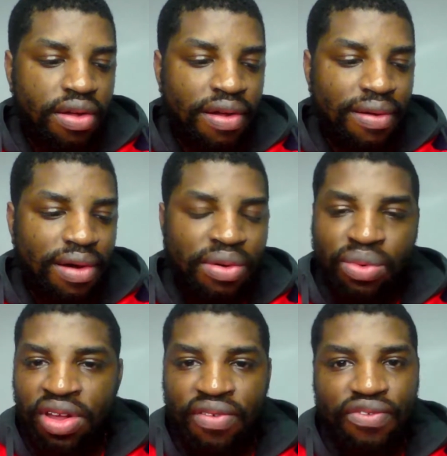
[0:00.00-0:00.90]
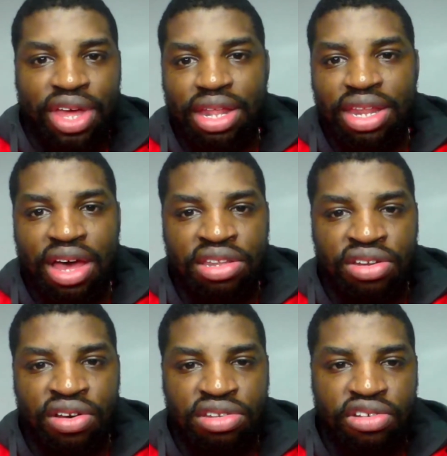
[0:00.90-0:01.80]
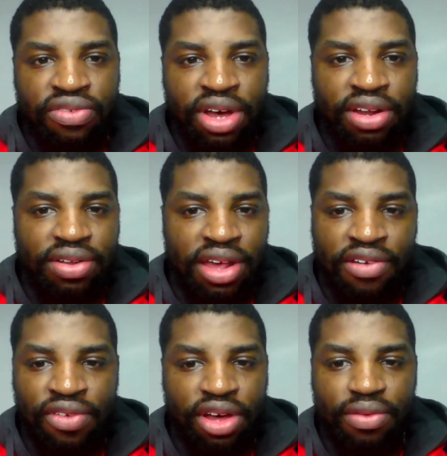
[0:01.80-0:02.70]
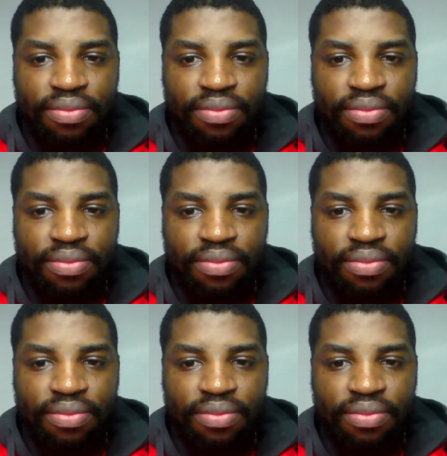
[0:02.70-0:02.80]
will never forget that as an Arsenal fan, never.